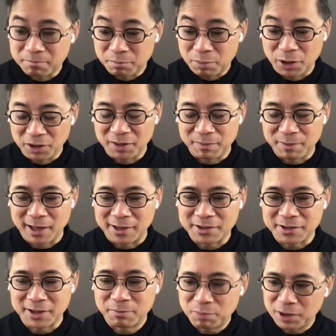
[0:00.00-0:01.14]
boil the
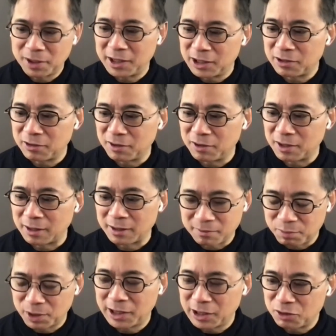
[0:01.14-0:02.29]
pasta, put it
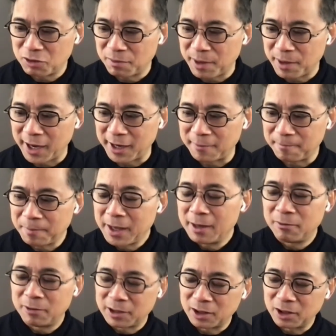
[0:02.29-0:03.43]
into a pan
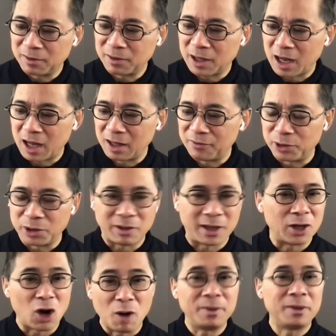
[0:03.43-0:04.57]
with a little olive oil.
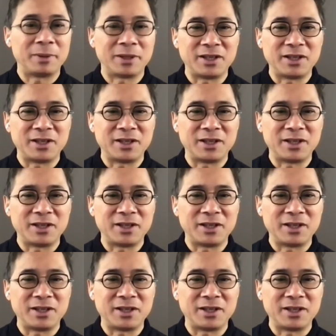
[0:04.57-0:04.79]
I'd open up a